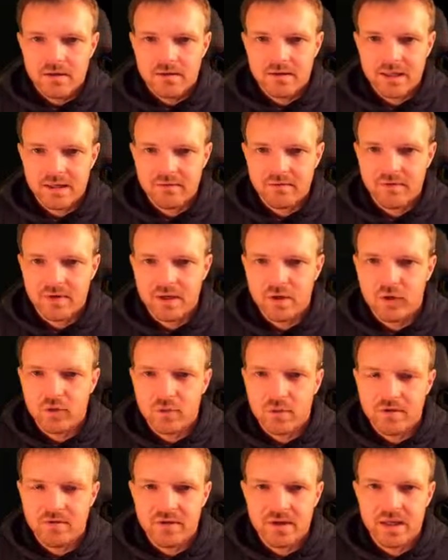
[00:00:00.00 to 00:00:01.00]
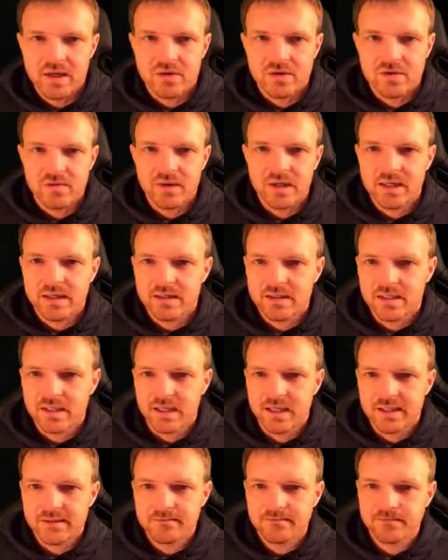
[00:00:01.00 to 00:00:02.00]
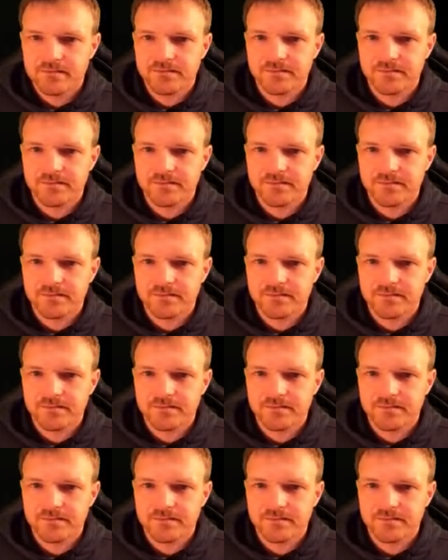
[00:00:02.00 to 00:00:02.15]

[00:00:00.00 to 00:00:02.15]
Thankfully, all my videos are working today.